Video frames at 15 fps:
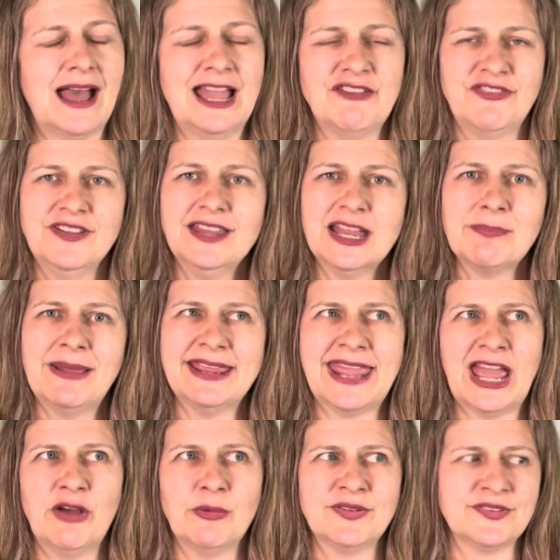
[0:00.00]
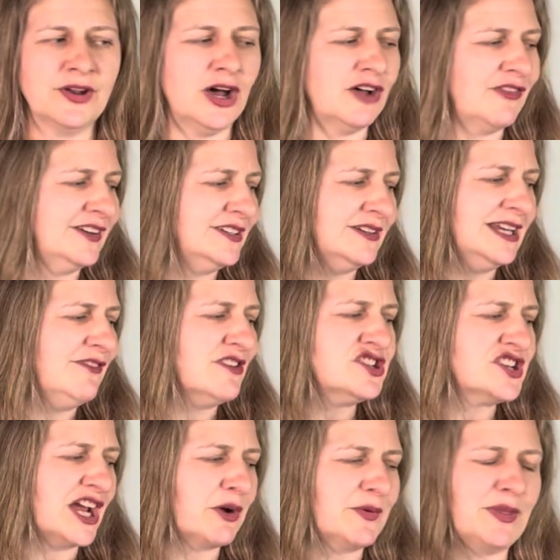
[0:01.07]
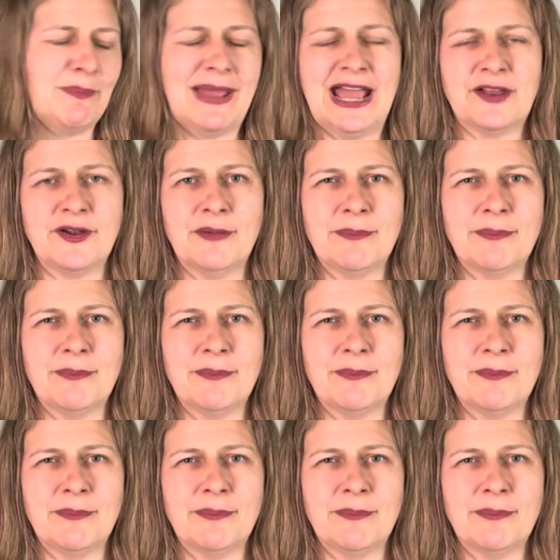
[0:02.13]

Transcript: feel like my count wasn't off. I didn't even check with the pattern,